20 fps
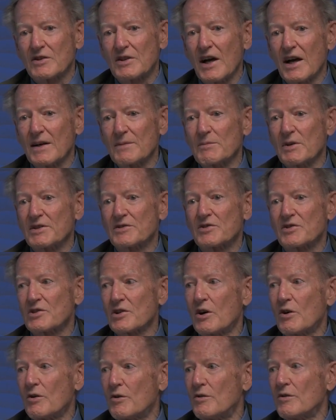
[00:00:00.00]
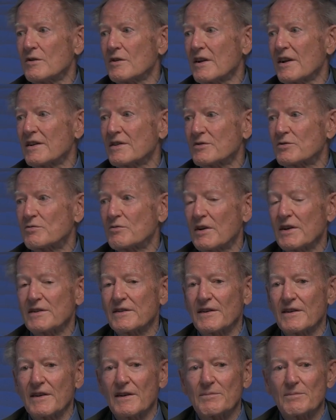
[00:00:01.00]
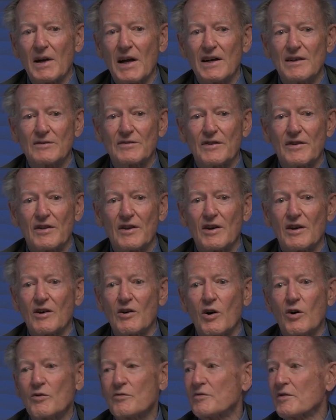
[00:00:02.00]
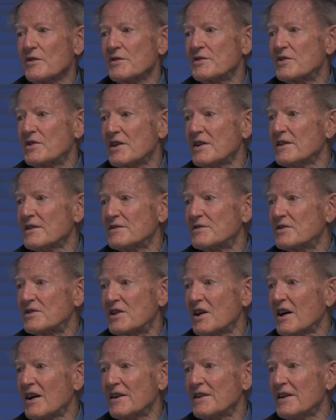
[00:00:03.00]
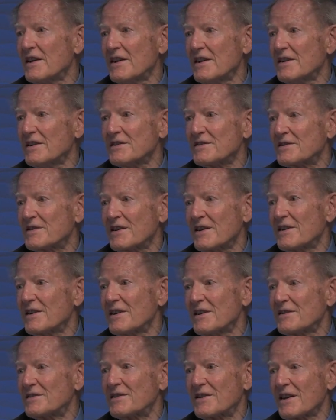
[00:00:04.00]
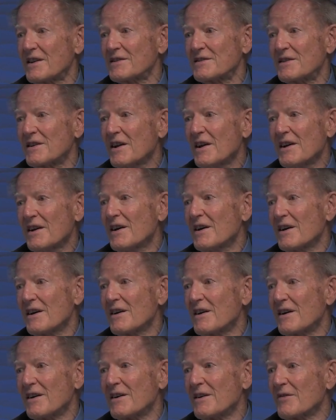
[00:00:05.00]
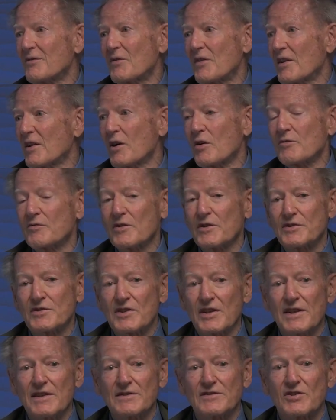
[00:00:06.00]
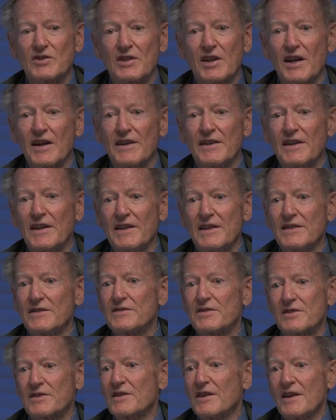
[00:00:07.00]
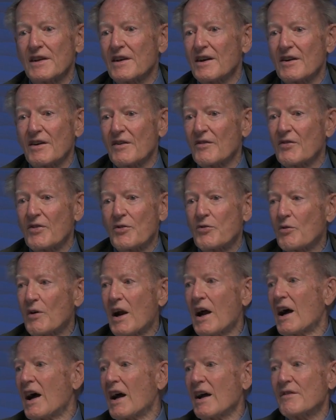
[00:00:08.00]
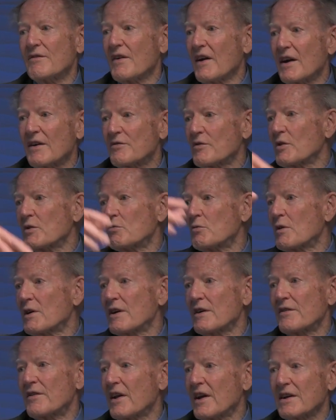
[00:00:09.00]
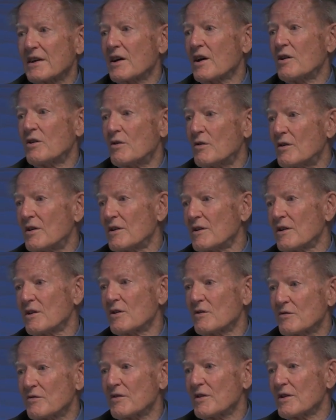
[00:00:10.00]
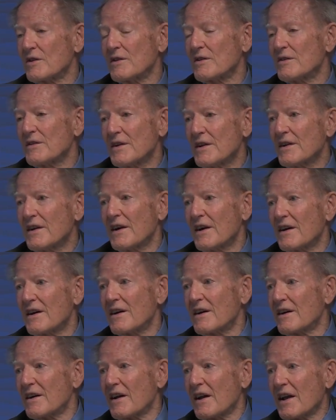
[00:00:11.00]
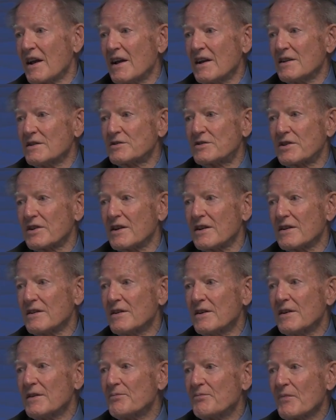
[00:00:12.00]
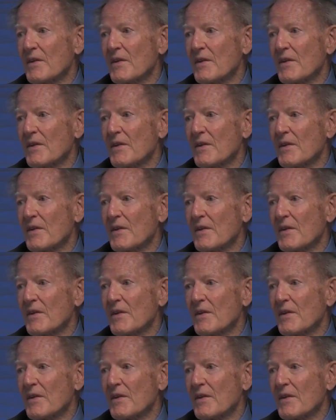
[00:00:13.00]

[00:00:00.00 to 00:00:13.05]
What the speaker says: Thomas Sowell has written about overseas Chinese, and he says the overseas Chinese thrive everywhere they go, all over Asia,